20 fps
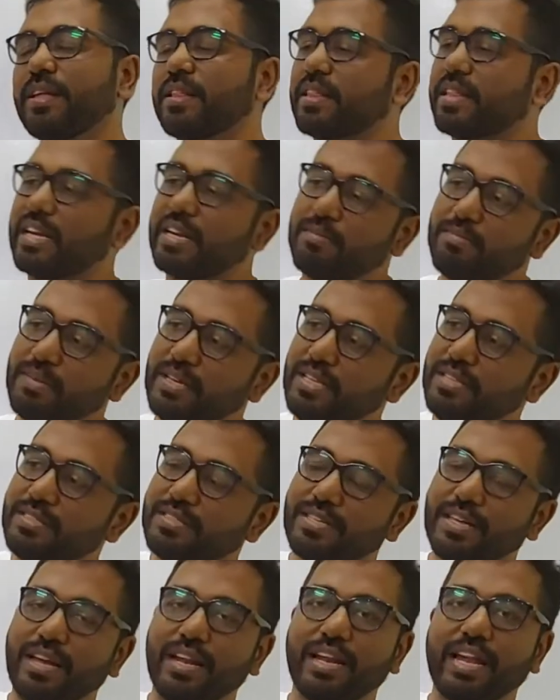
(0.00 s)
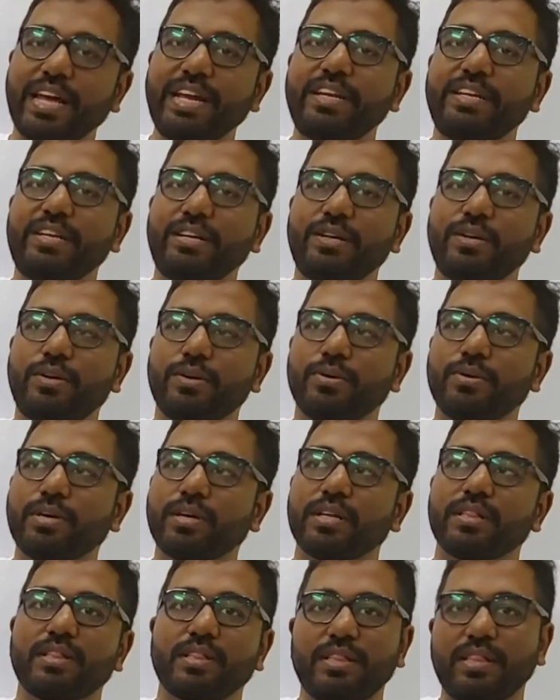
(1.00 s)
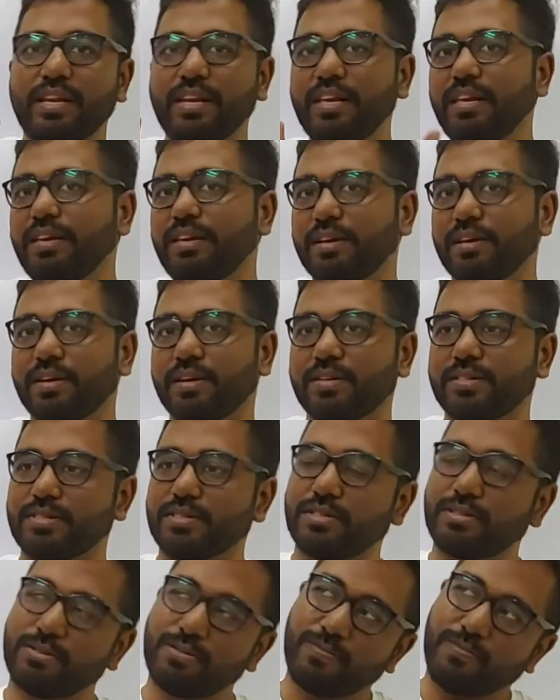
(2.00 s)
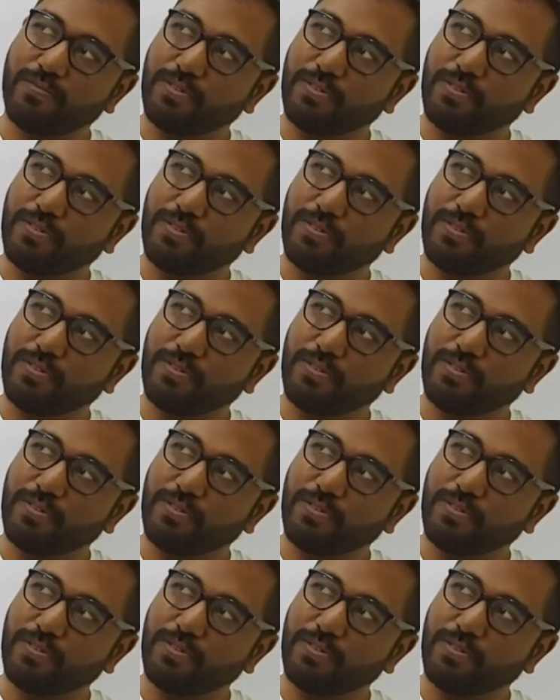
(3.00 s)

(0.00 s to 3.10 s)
That means light took 3 years